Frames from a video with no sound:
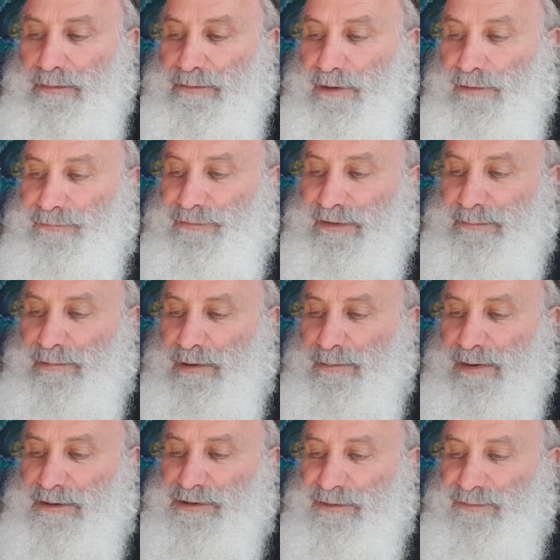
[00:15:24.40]
Noflim lo
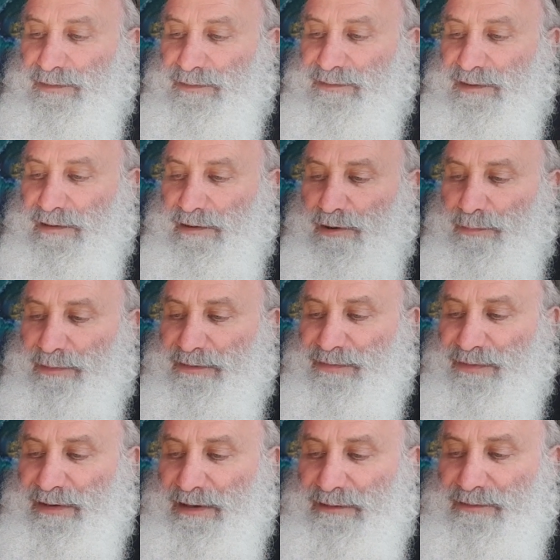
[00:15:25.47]
machshavot zarot
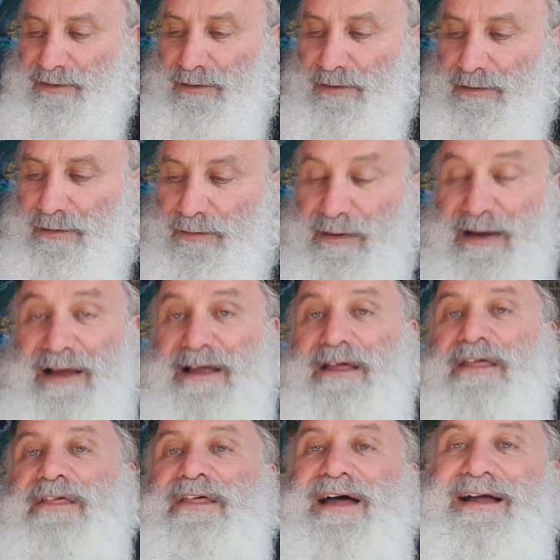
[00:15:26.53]
b'tfilato.
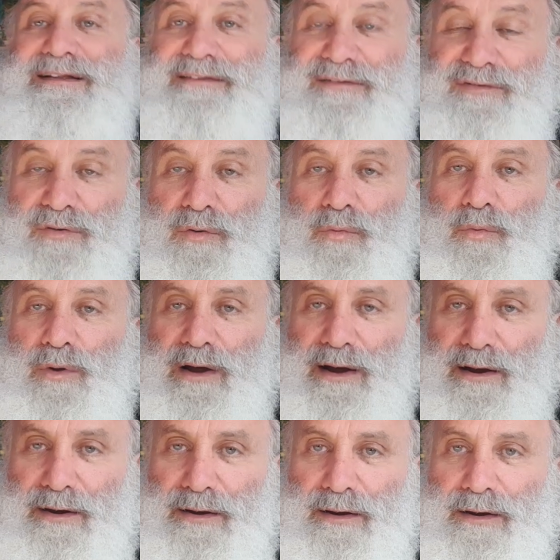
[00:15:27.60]
That's
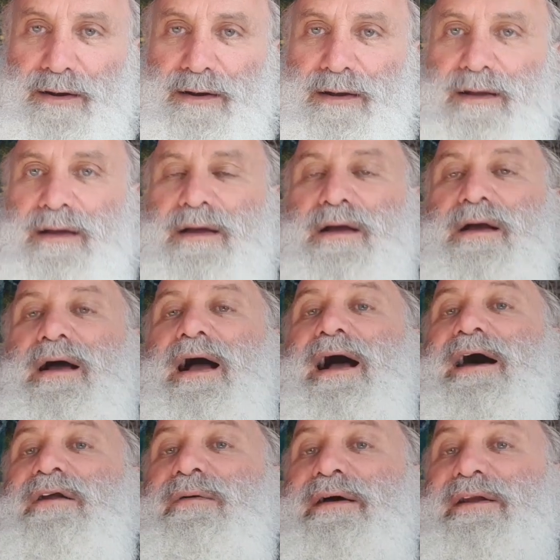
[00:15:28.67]
where.
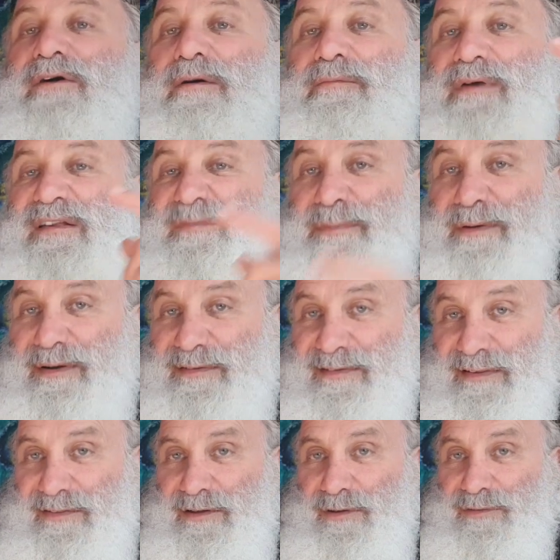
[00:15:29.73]
How do I know I'm
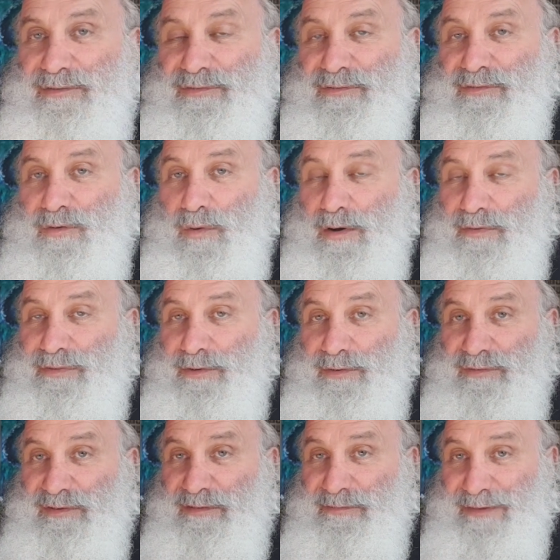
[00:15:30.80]
experiencing those
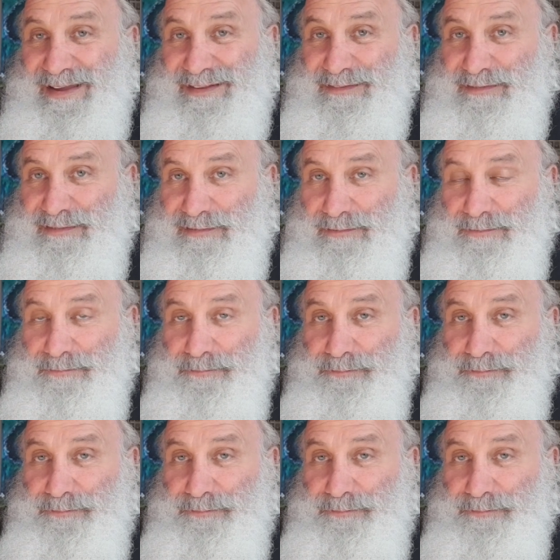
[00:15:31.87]
events?